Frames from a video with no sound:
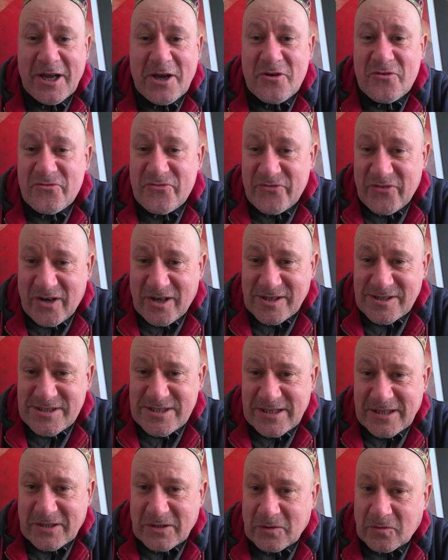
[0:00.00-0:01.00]

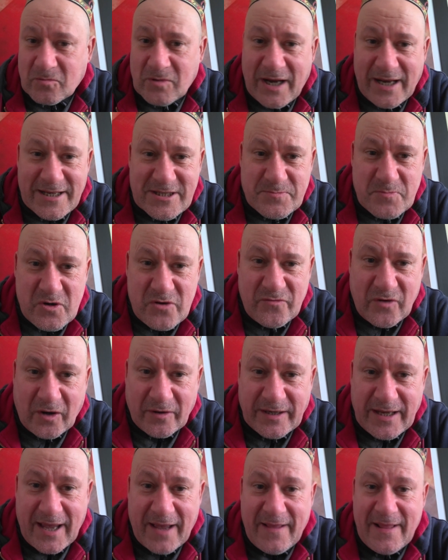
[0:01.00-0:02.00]
Farcical. Right, let's move
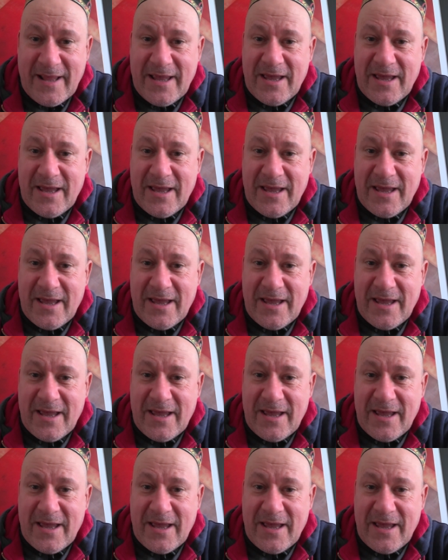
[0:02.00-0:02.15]
on. Yeah.